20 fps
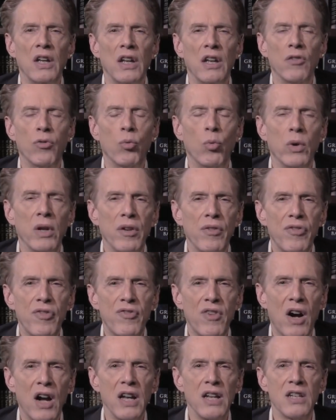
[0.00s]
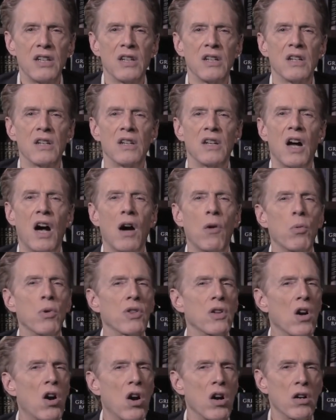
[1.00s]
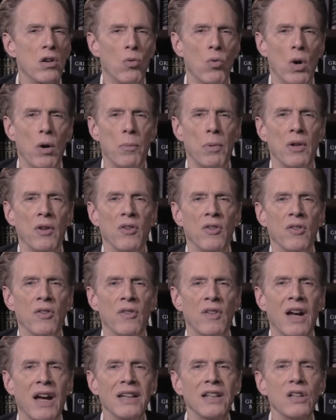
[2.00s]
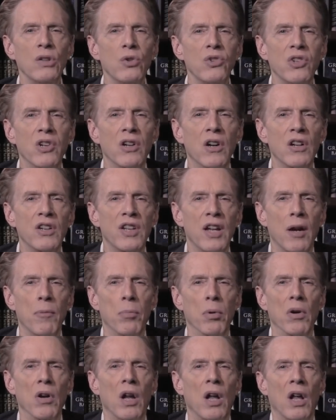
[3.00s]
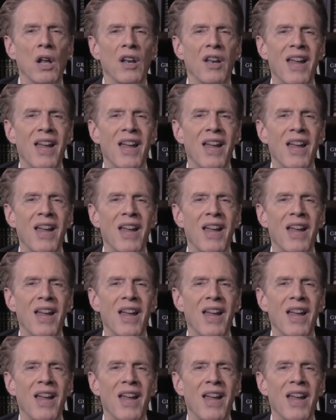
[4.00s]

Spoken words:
If we fight not with carnal weapons, not losing our temper,